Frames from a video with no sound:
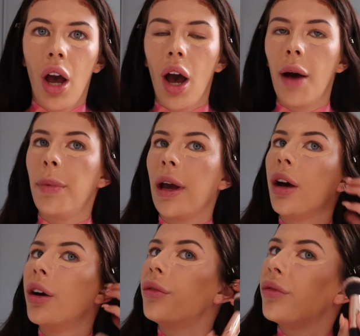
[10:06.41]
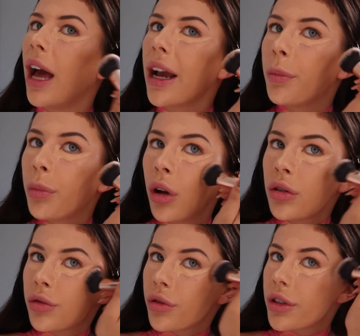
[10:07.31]
a bit of like
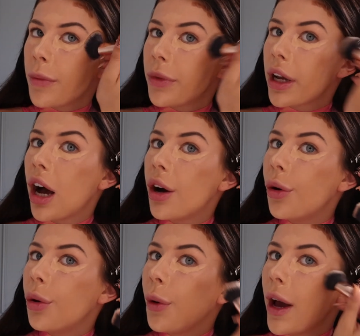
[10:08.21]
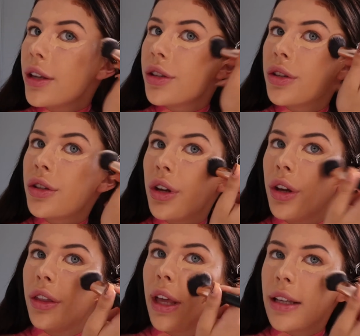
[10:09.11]
bronzer or something, I'll always
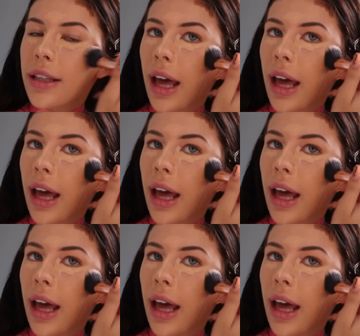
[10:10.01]
do this,